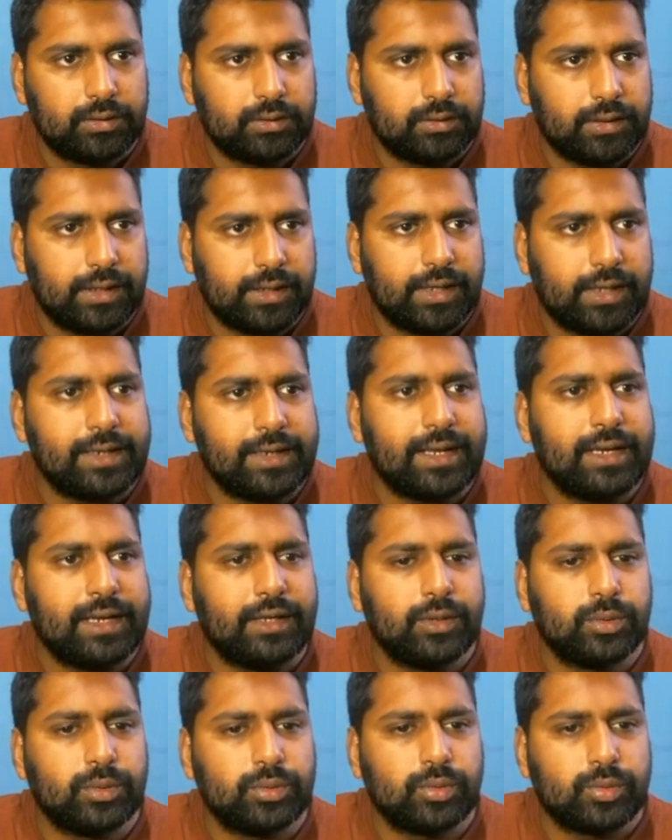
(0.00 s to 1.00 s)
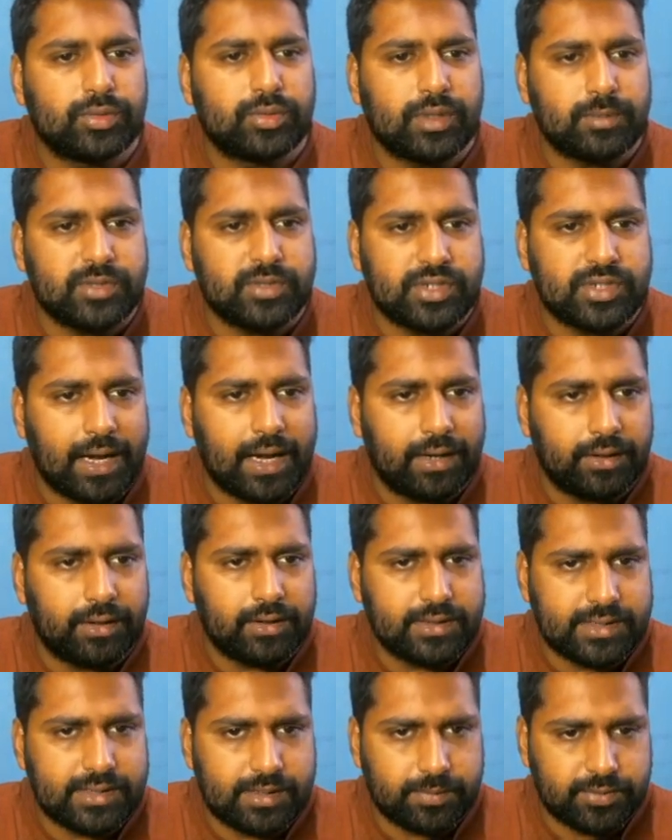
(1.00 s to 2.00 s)
And I'll tell you some
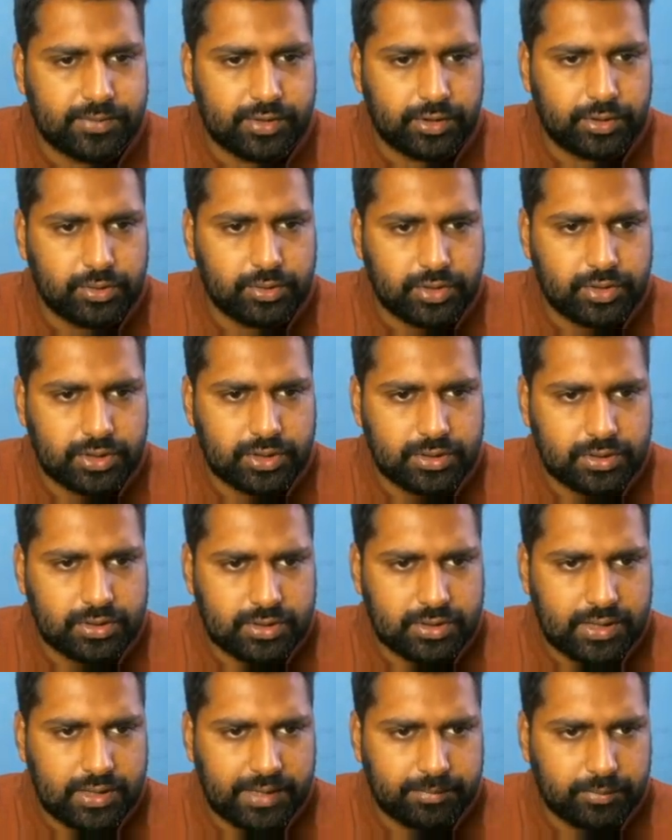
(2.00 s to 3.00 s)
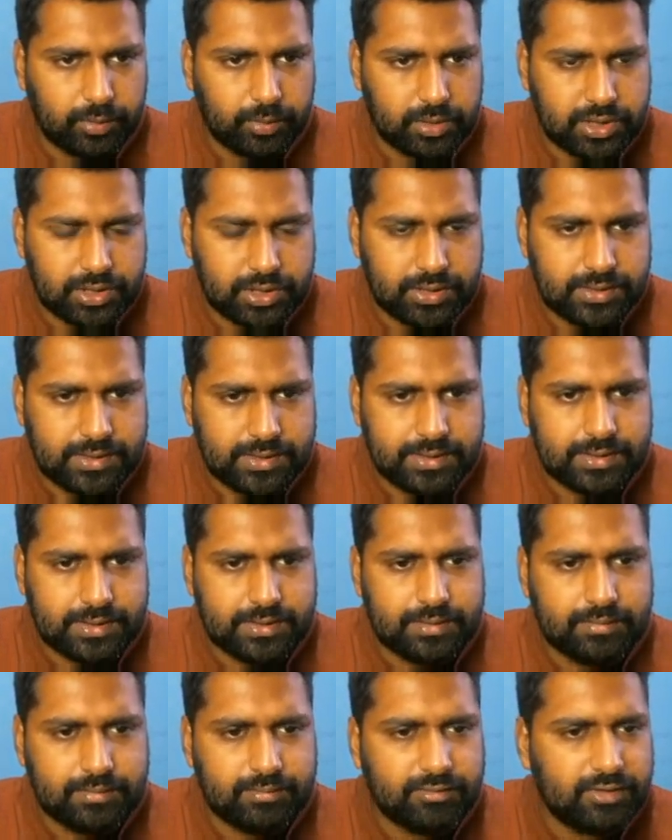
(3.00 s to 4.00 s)
standard substitution type questions.
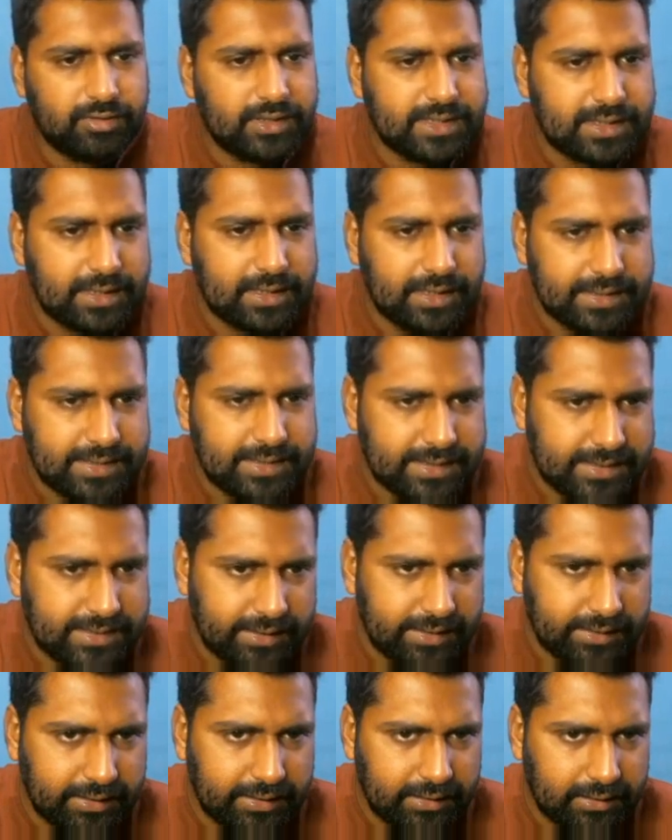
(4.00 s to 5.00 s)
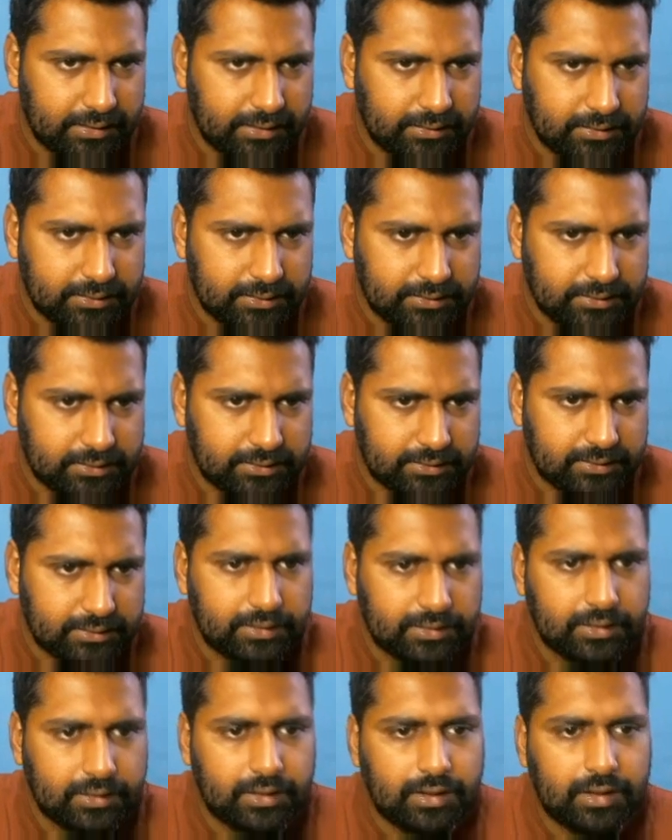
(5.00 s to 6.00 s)
First, let's deal
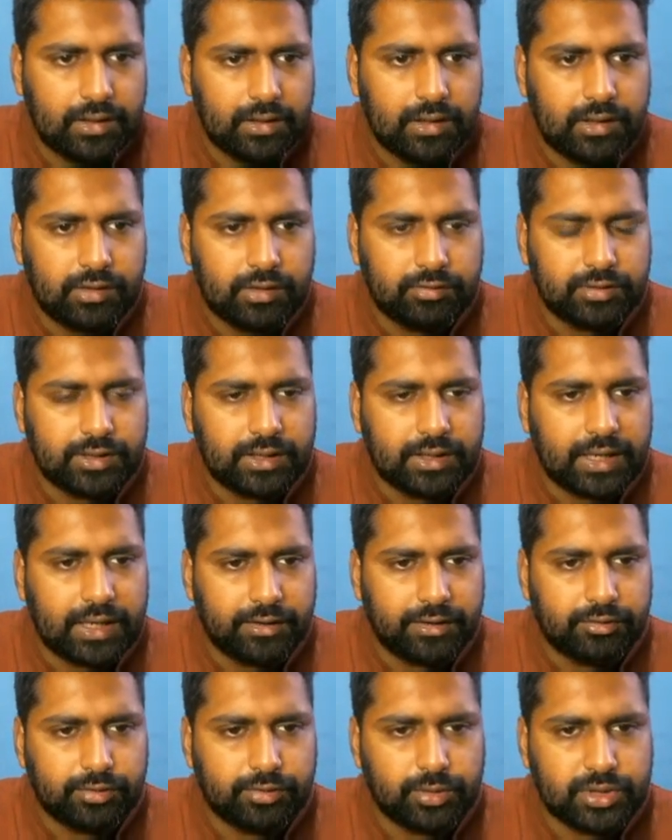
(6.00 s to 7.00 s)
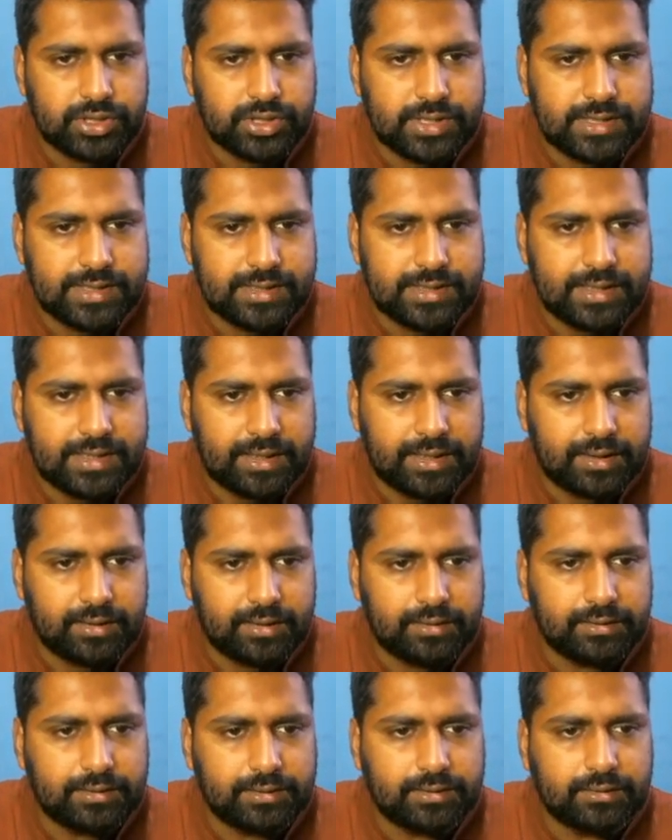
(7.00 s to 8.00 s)
with the kind of questions that
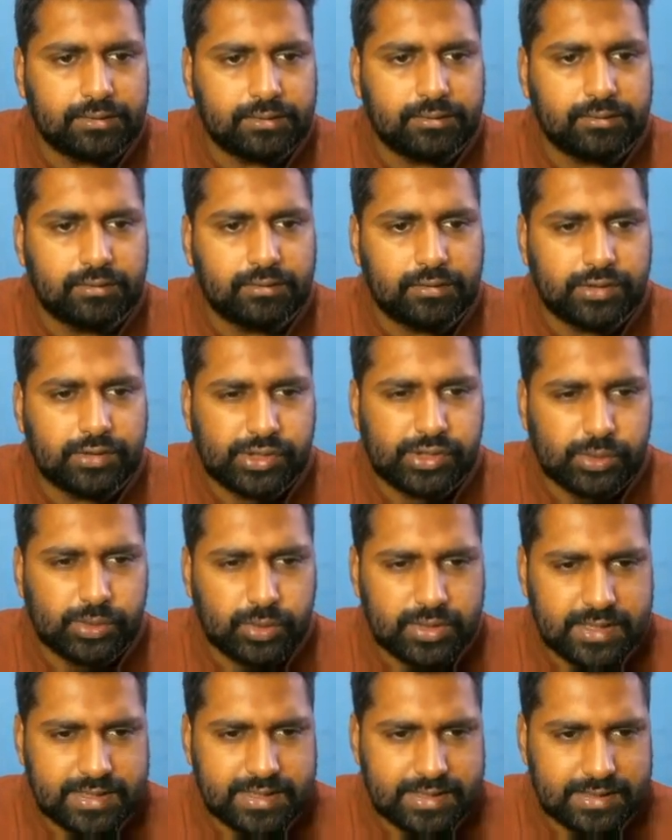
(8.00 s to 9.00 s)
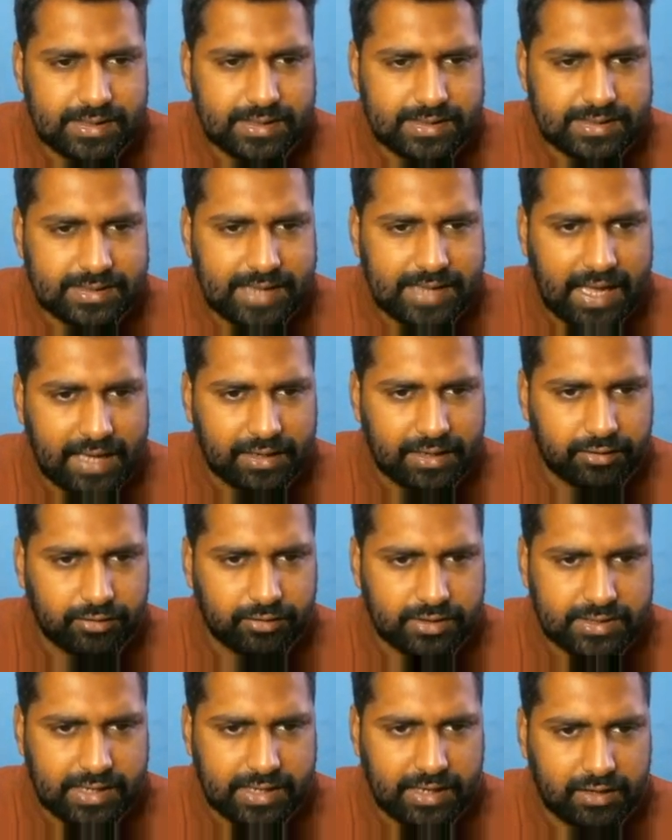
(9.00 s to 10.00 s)
uses this tan
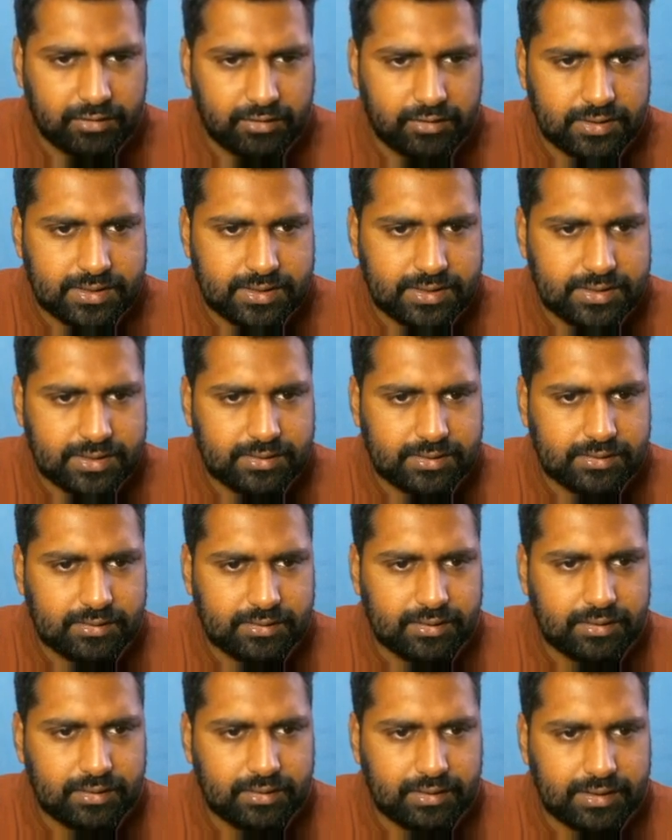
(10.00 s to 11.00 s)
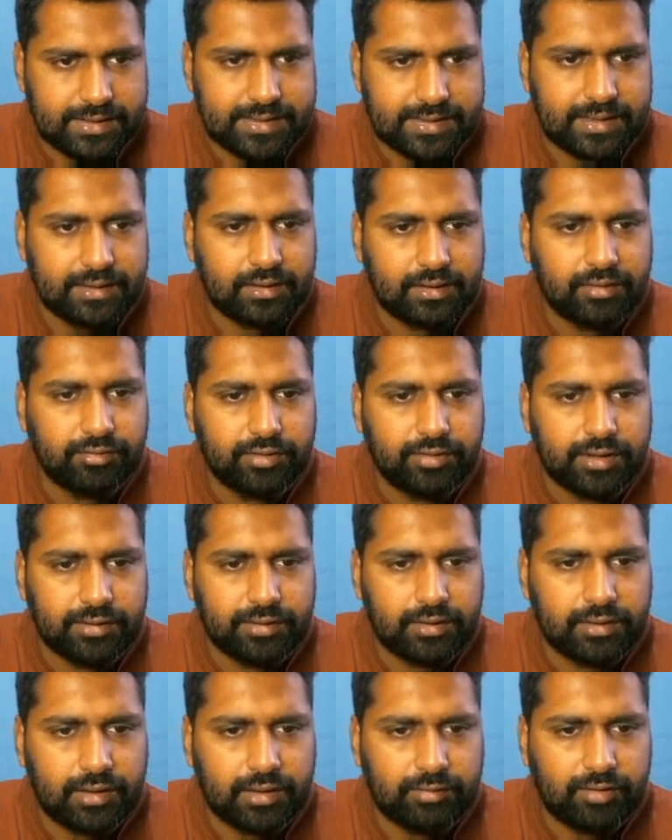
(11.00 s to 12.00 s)
inverse, tan inverse. Let's get
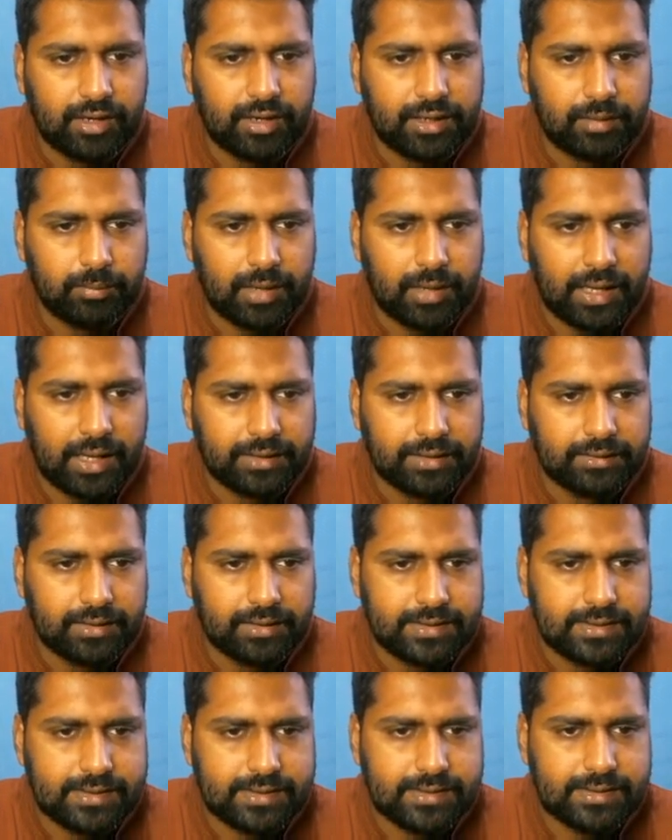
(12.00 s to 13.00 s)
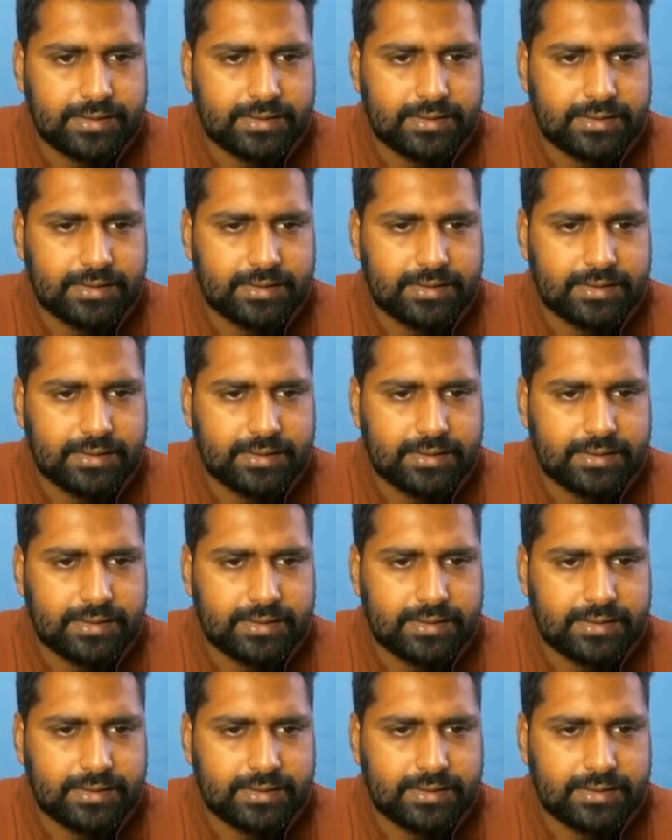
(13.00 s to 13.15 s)
comfortable while applying this.